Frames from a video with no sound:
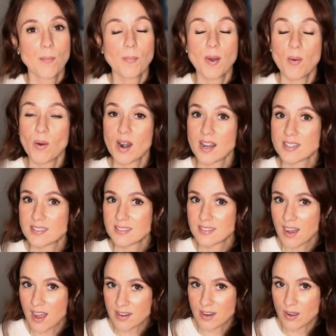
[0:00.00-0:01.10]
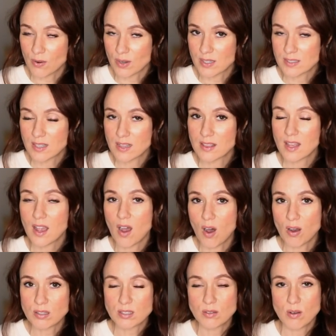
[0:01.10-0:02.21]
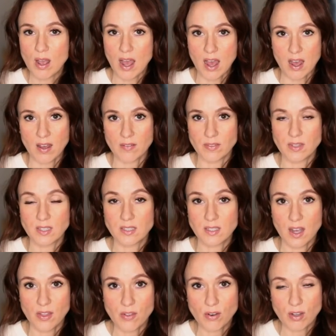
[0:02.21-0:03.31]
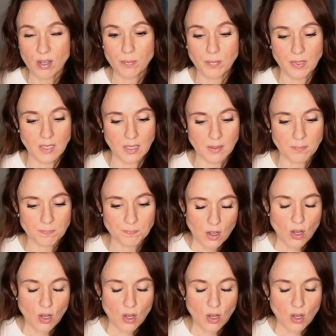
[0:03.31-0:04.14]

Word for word: But what I did not know is that they also have this other company